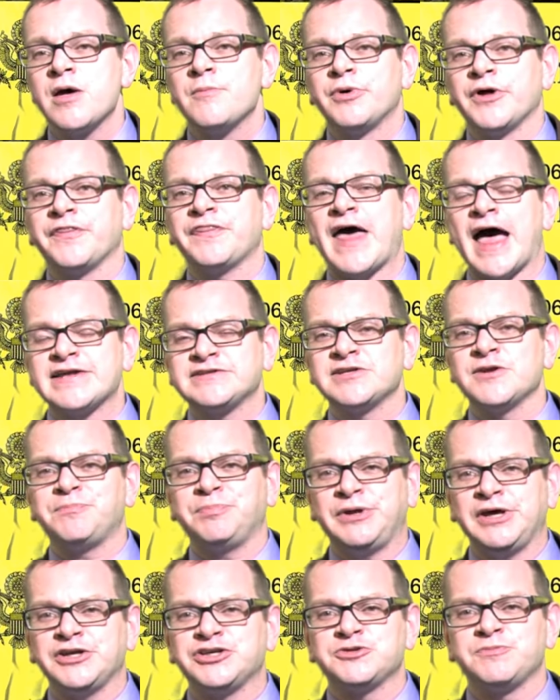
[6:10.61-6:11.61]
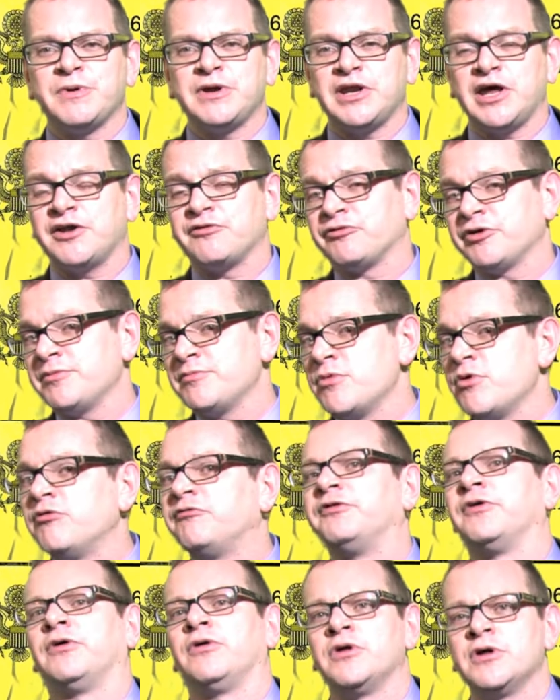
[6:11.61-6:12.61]
But that's impeachment and
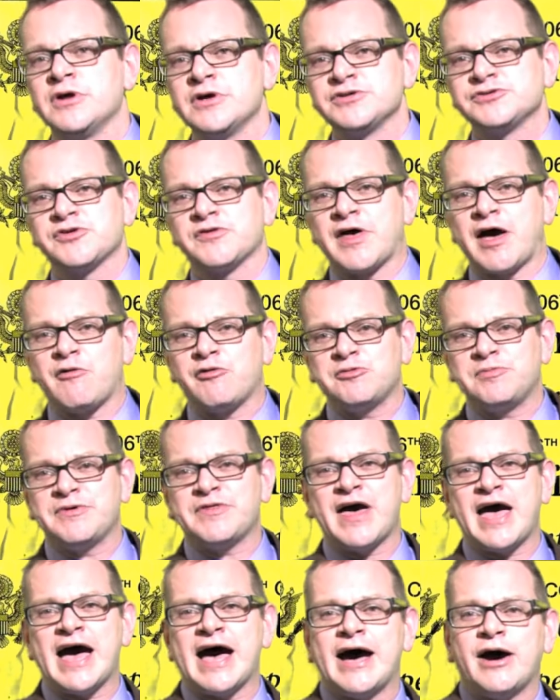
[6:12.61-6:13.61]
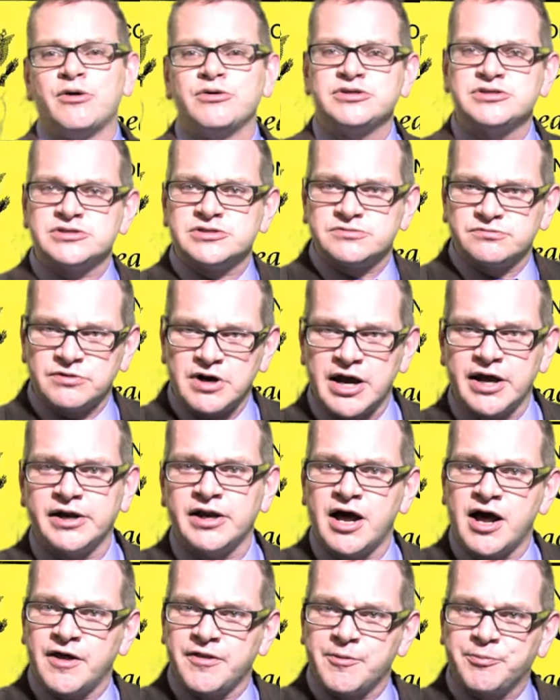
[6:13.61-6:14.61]
removal. So that would be the House,
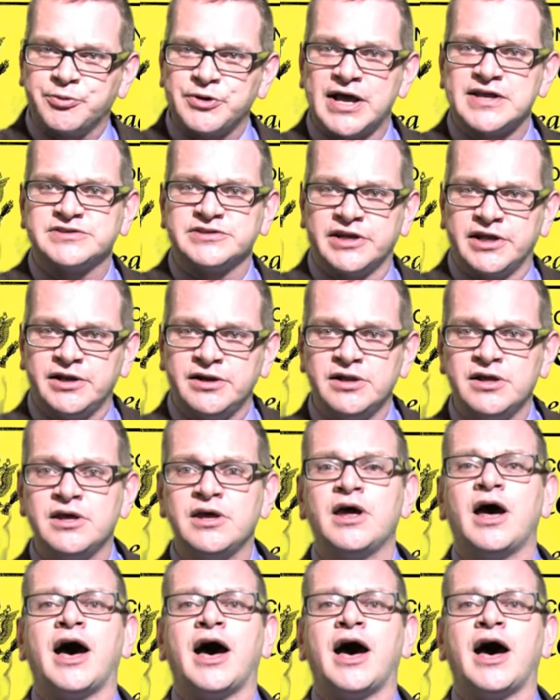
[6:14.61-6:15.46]
right, on the president.